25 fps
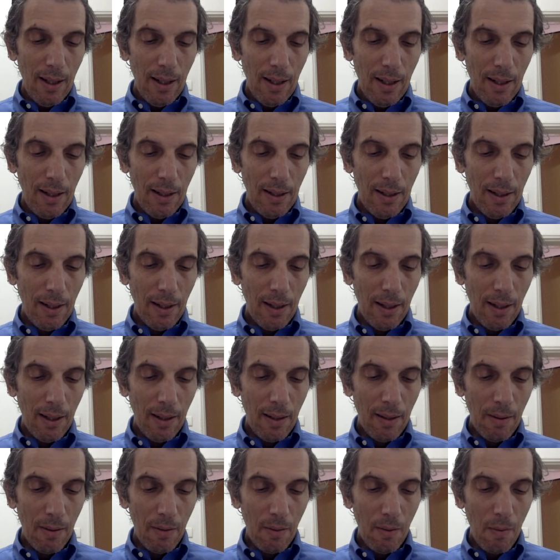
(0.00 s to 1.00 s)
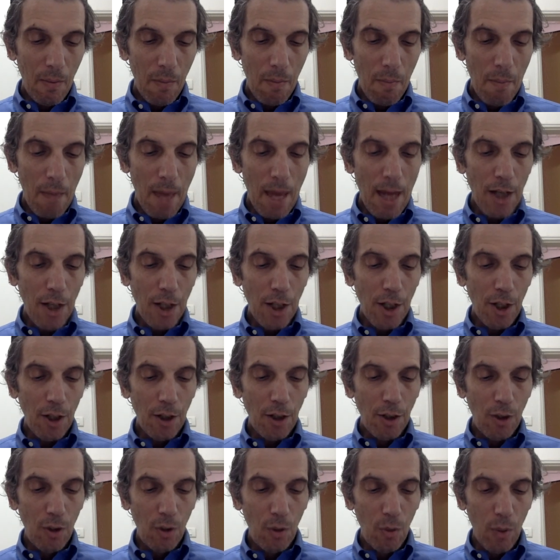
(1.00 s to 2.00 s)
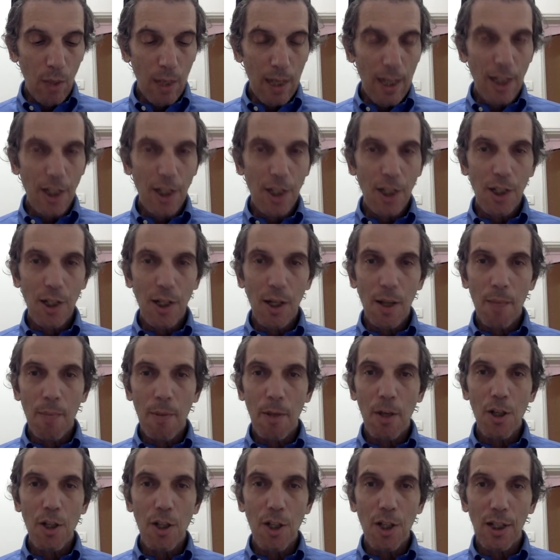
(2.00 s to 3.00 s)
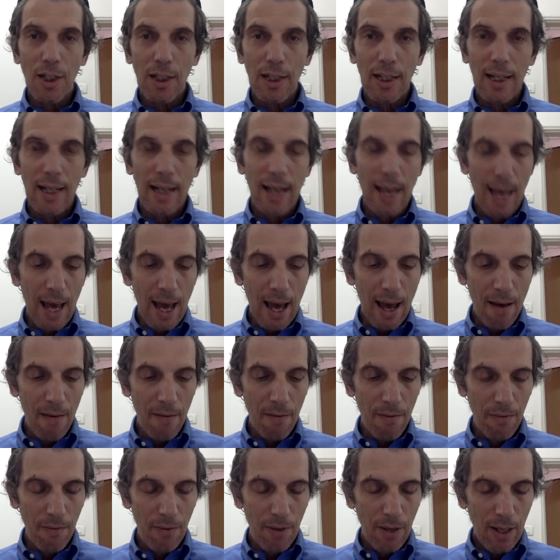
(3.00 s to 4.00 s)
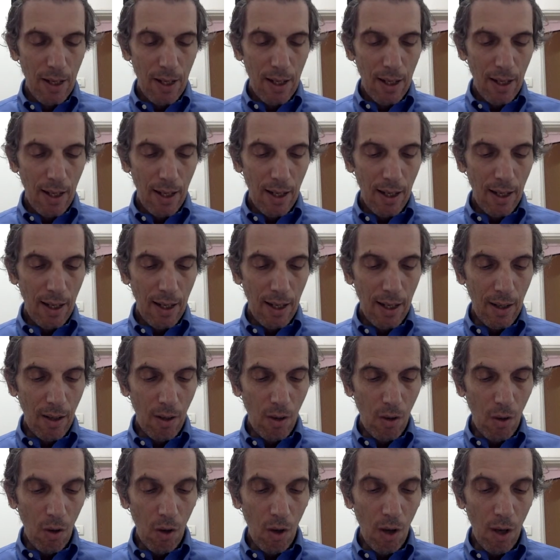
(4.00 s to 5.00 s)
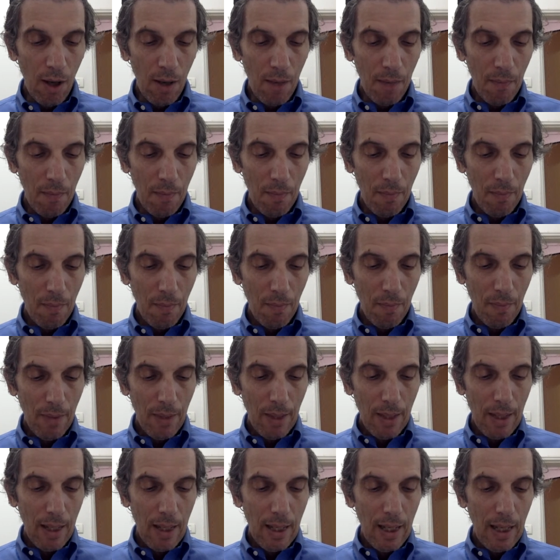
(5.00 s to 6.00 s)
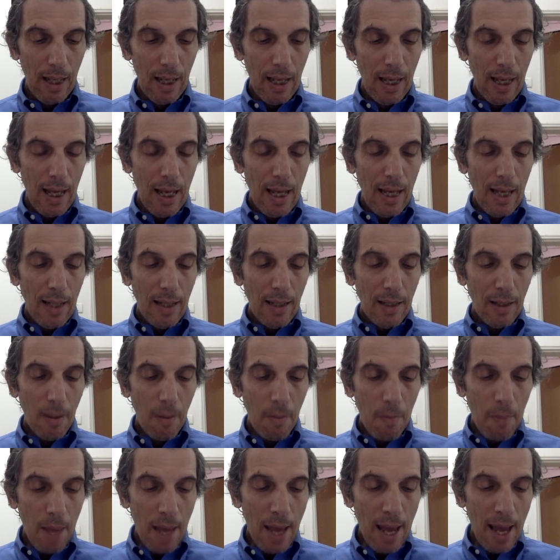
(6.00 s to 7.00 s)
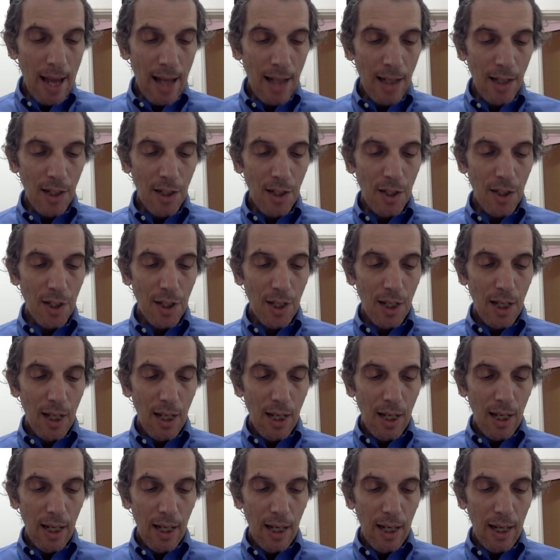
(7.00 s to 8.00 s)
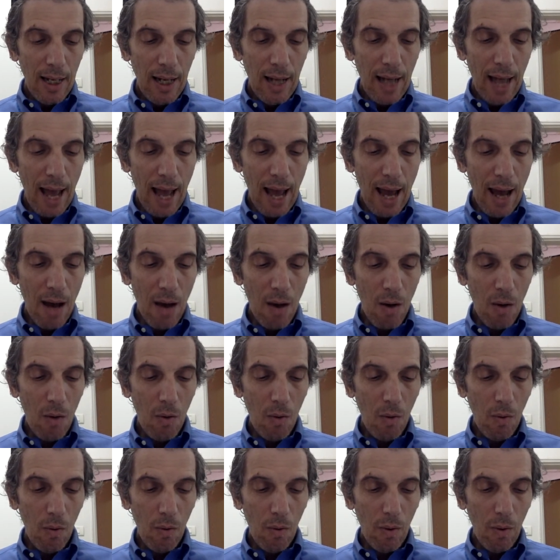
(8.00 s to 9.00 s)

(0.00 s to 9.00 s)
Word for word: the measure to which a person can have uh, awe depends in how